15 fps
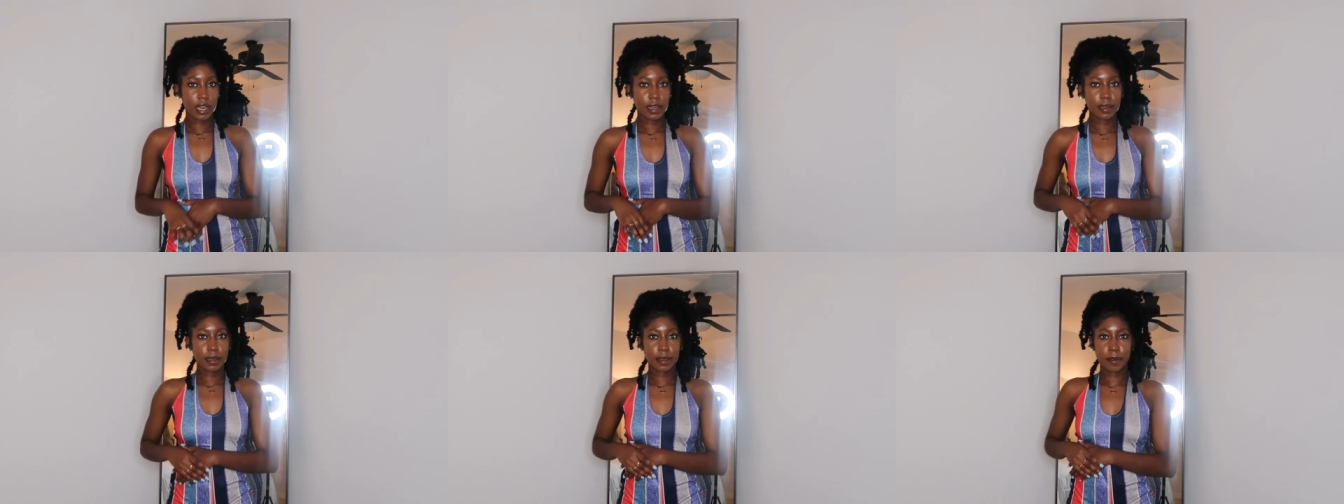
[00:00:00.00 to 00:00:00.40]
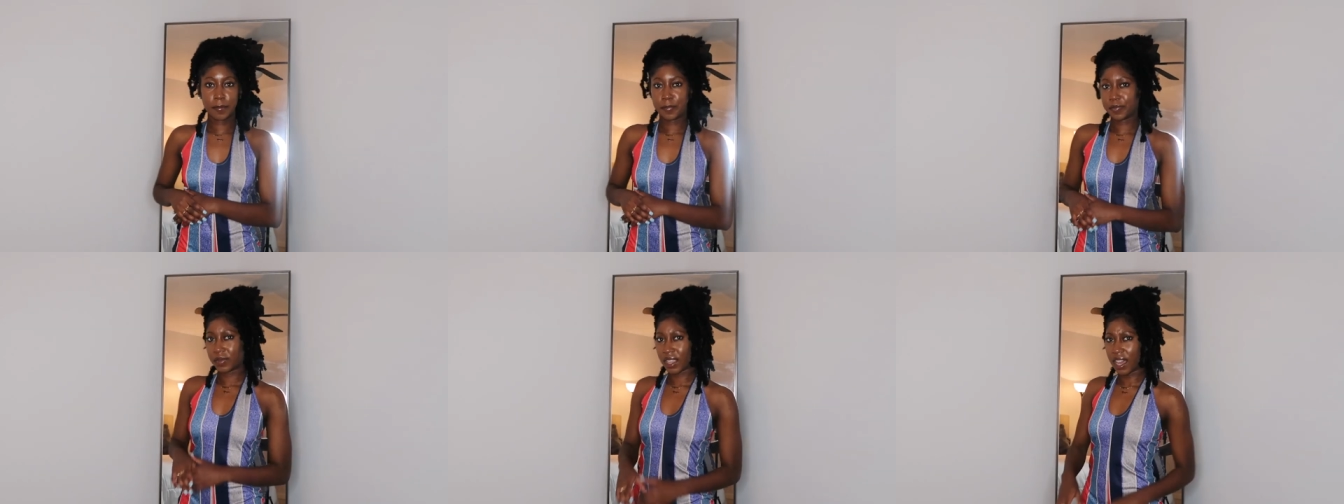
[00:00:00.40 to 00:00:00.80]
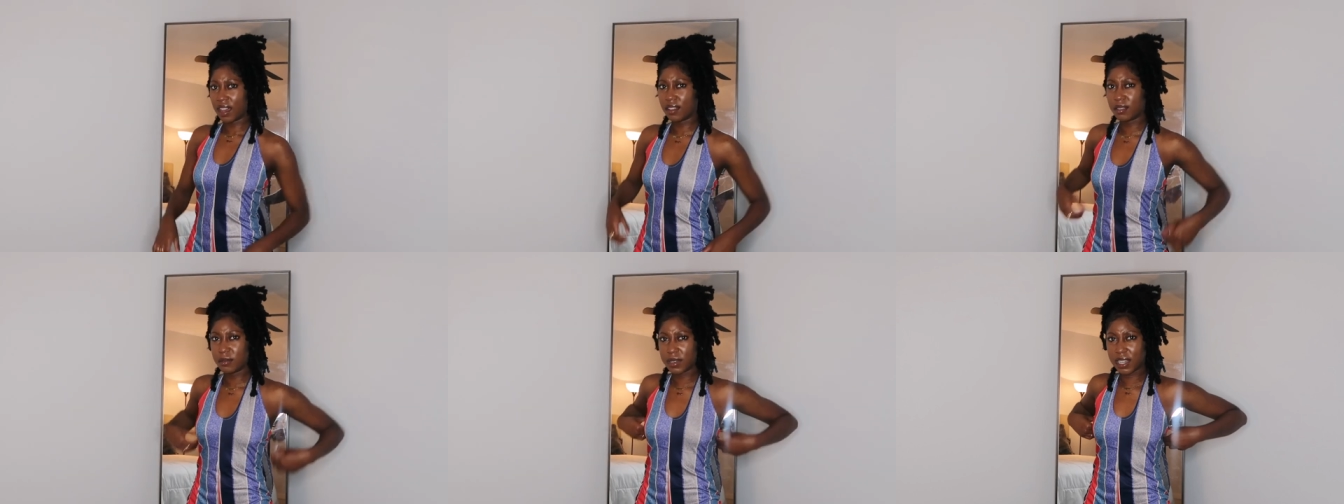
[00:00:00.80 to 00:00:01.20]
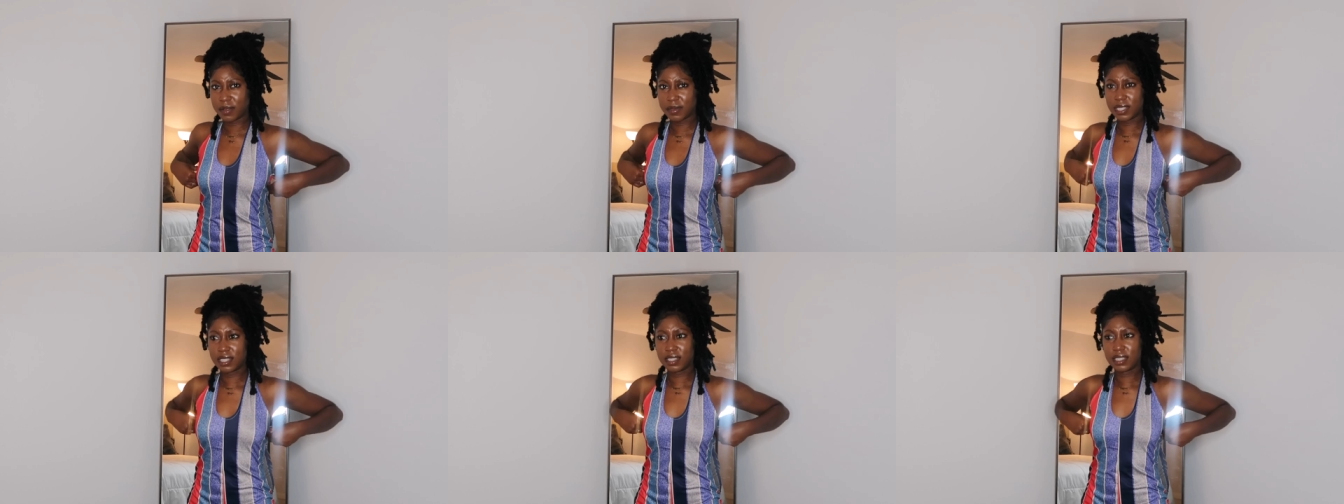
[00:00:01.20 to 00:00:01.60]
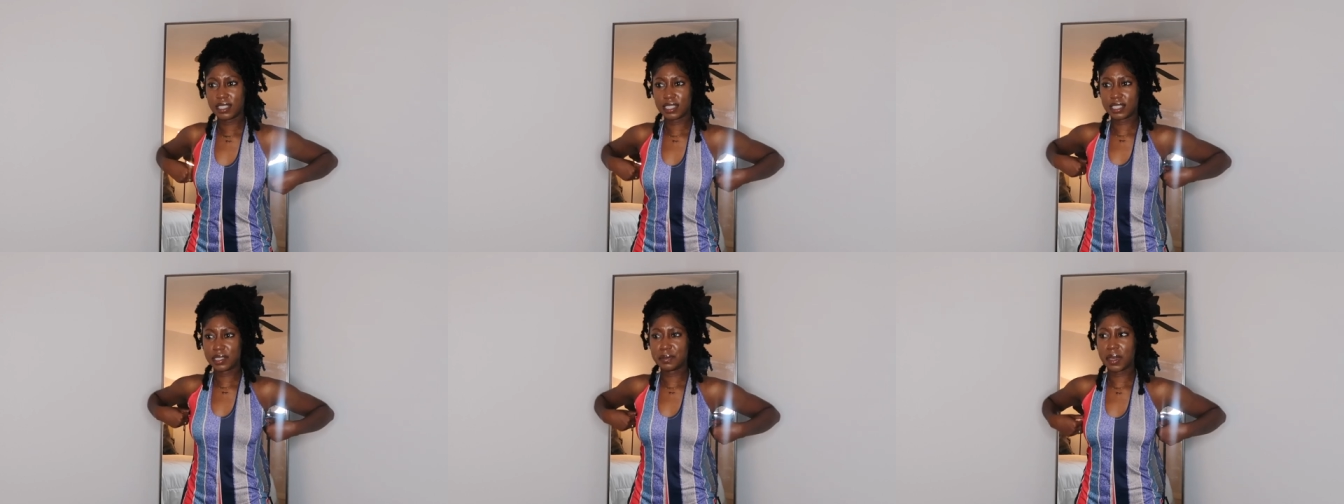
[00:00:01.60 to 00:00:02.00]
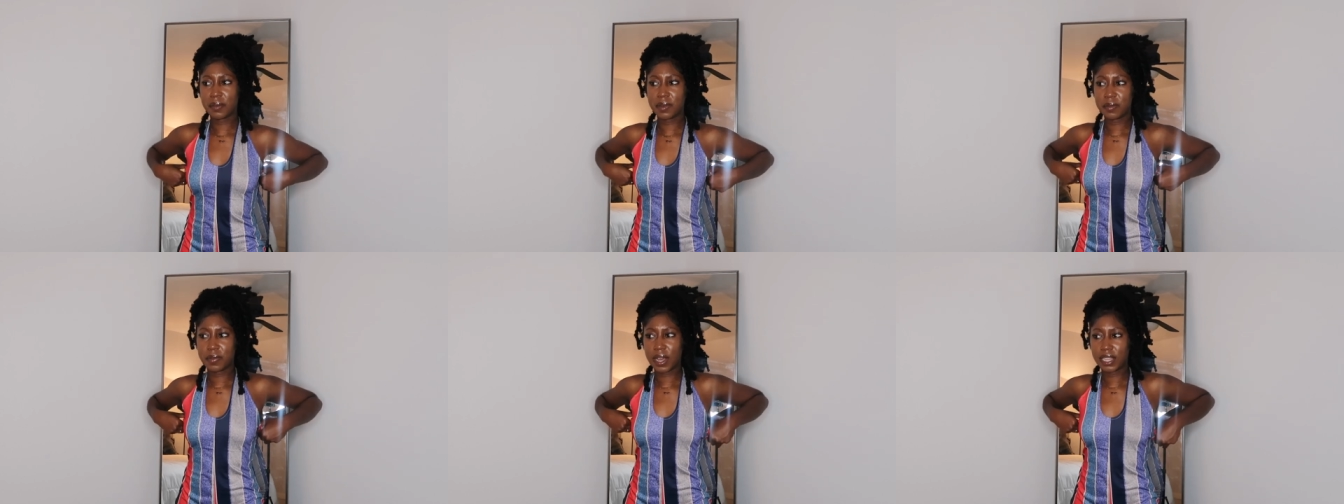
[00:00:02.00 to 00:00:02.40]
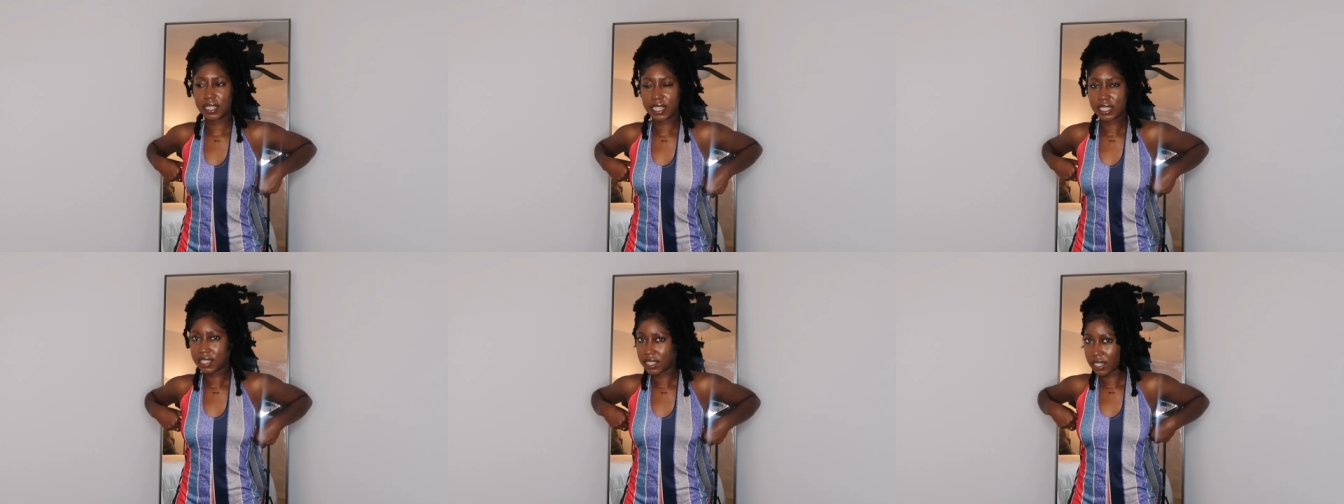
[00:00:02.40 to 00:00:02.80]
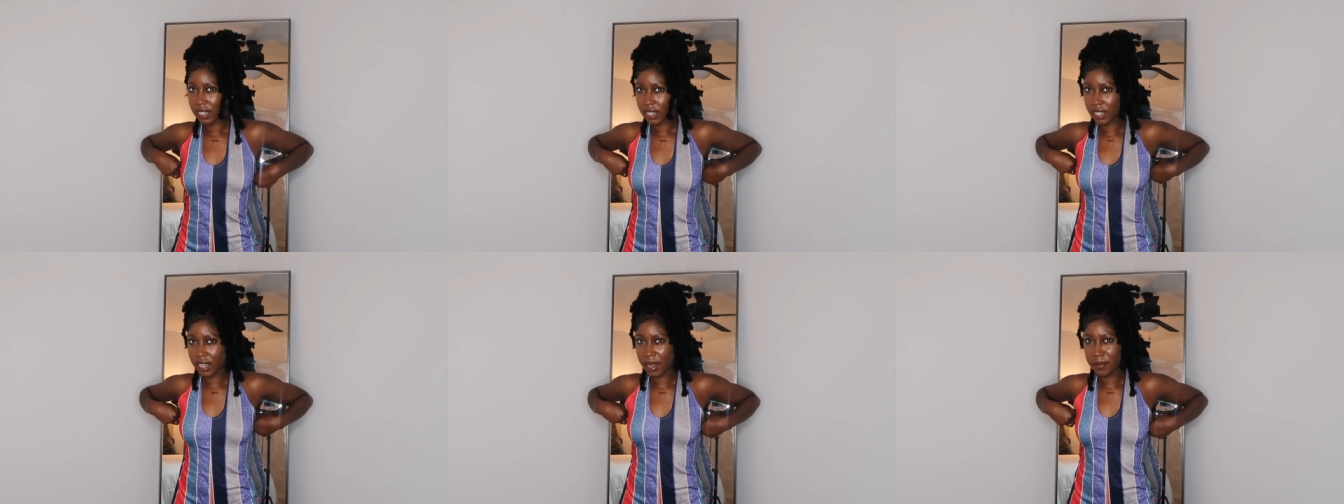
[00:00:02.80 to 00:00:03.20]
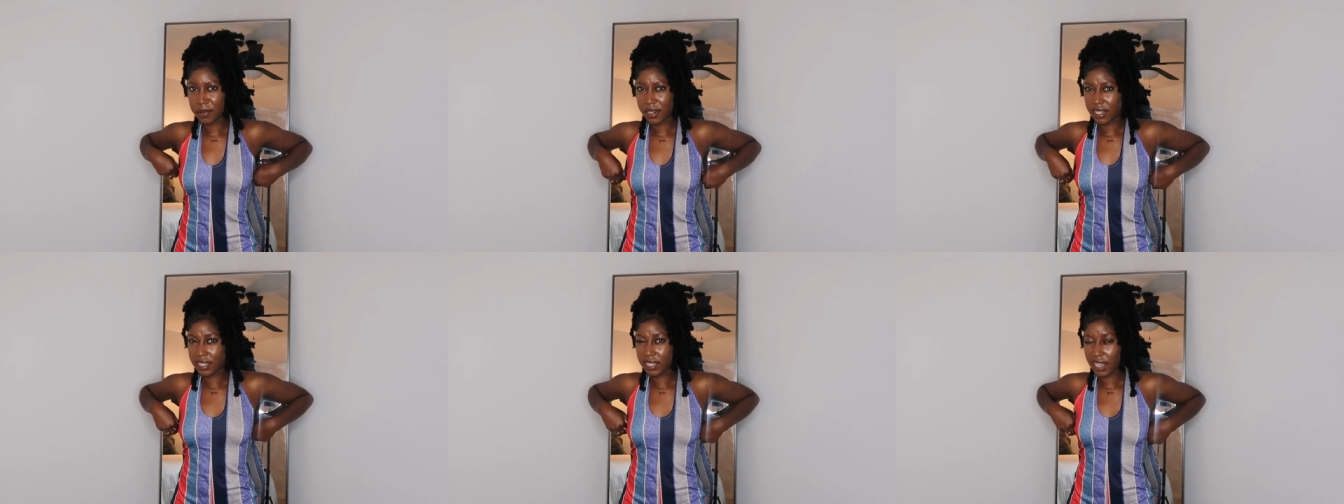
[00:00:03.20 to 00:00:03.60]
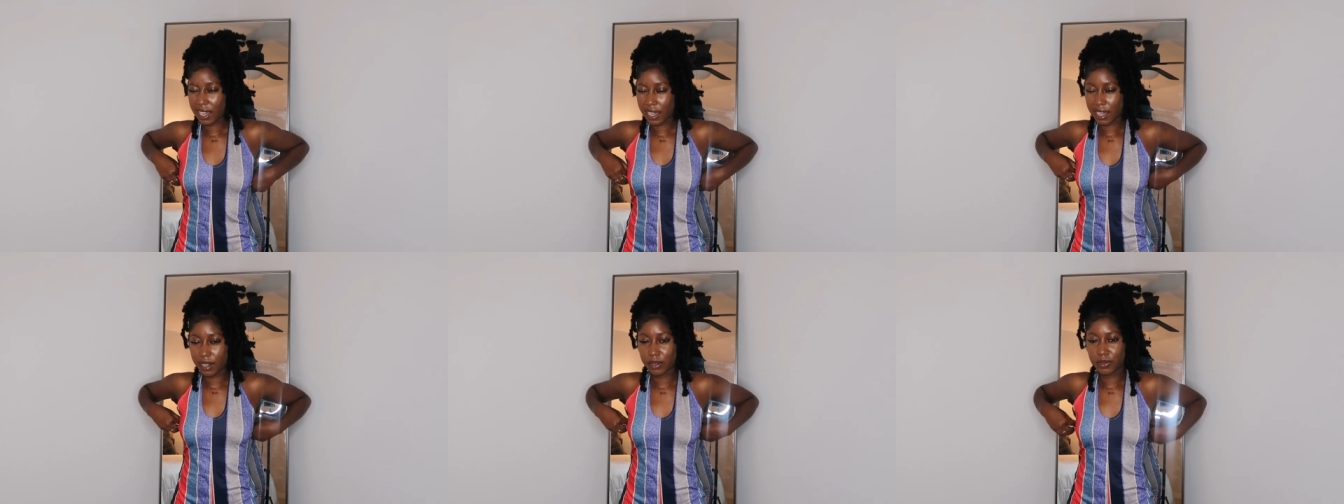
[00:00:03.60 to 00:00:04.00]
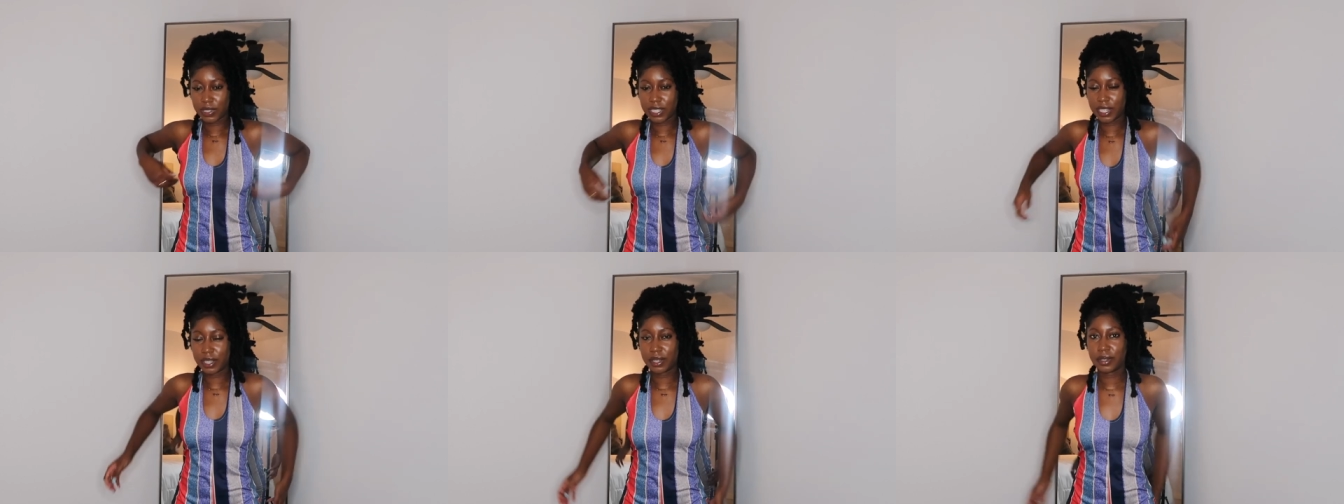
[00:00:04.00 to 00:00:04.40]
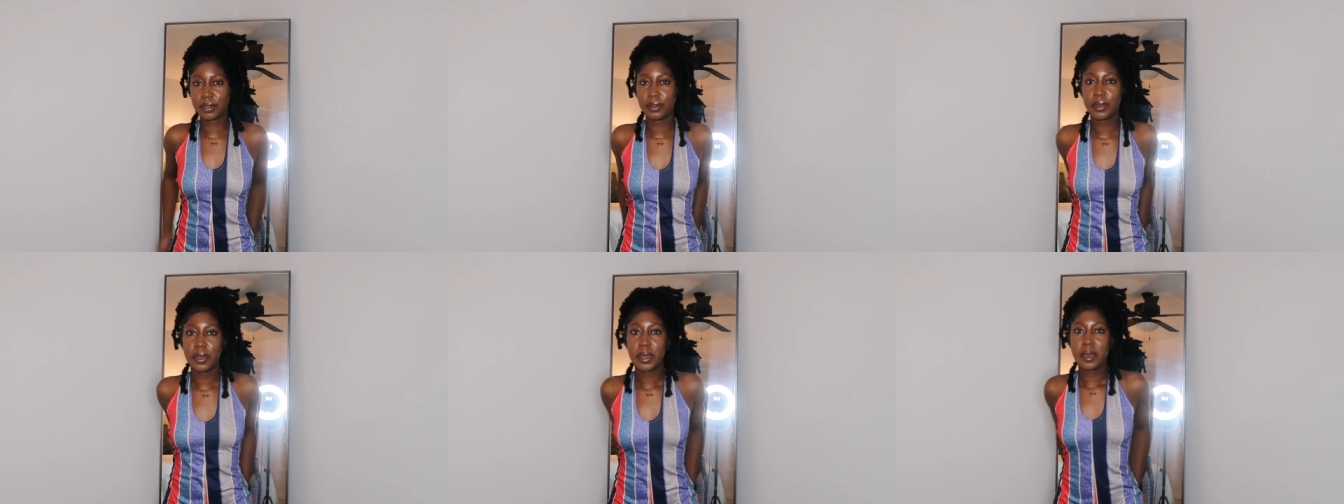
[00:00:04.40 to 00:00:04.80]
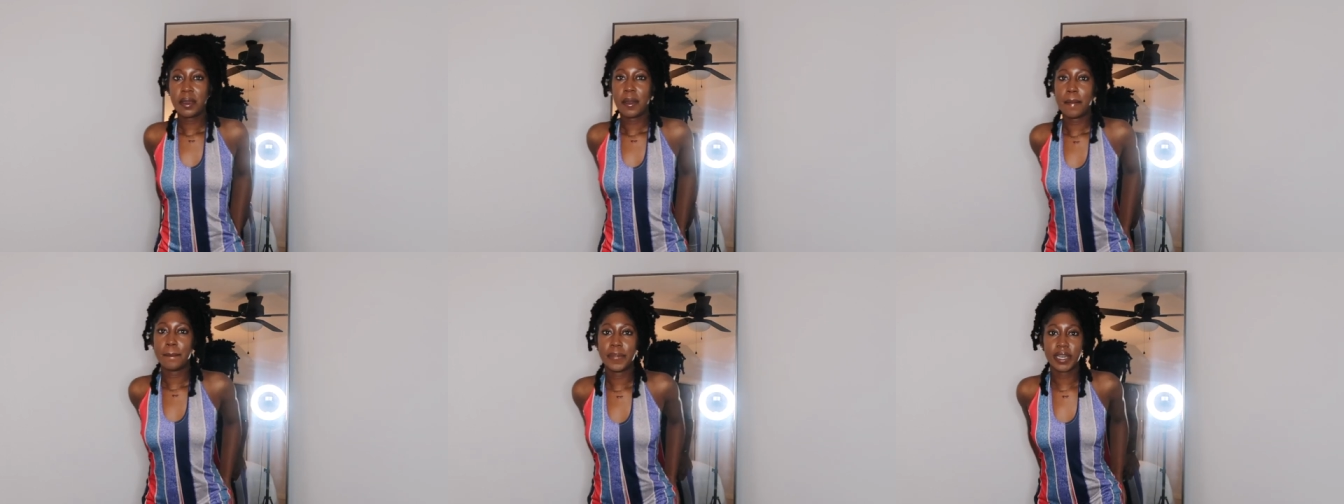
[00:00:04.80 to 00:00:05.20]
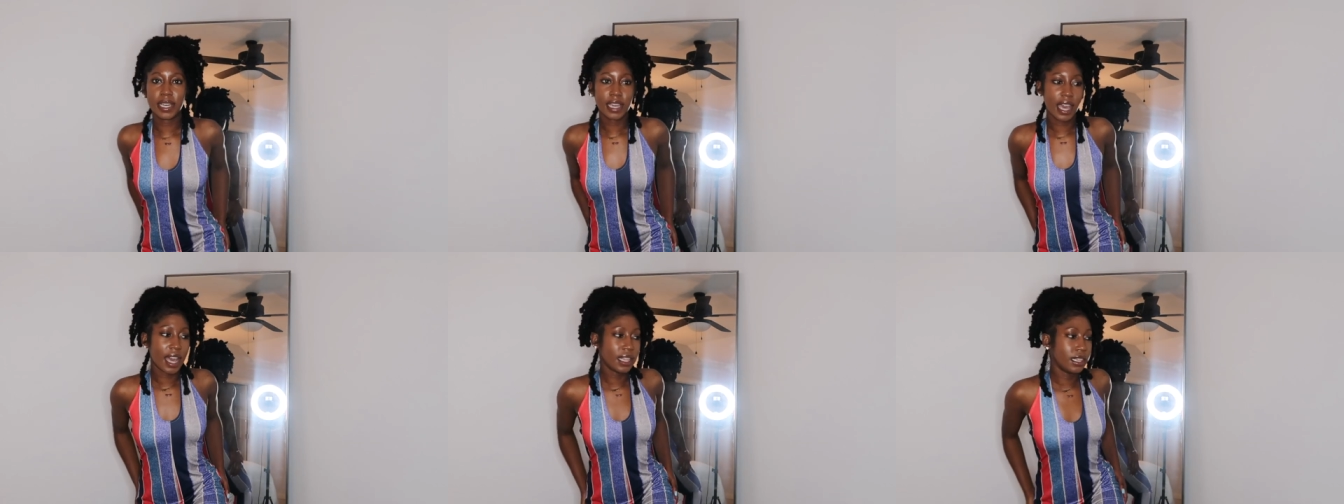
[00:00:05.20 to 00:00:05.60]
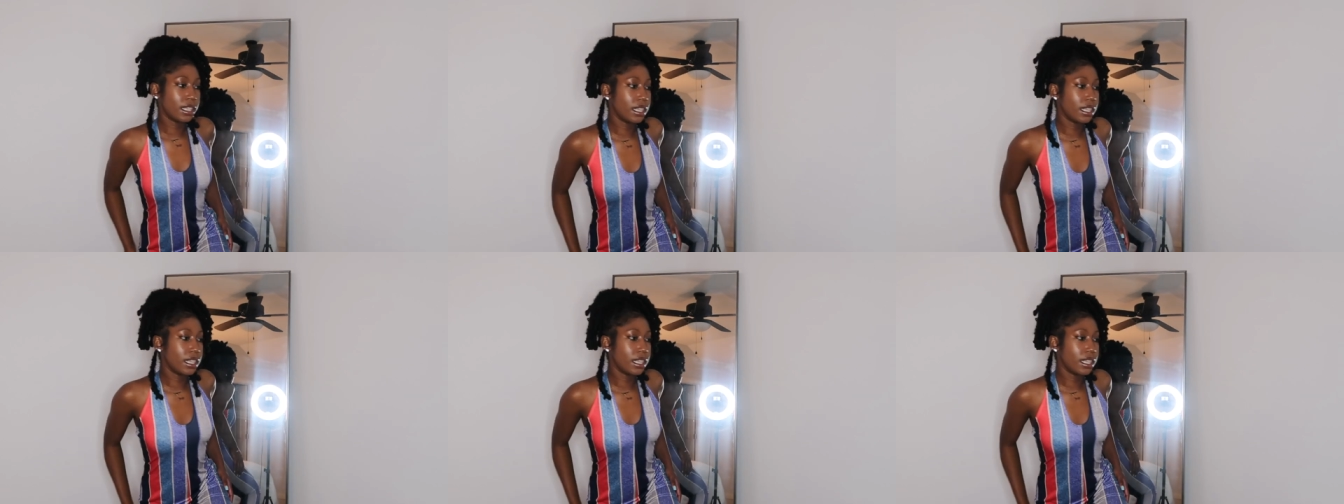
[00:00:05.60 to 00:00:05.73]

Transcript: I don't know what kind of material this is. Maybe polyester, I want to say. I don't really know. But I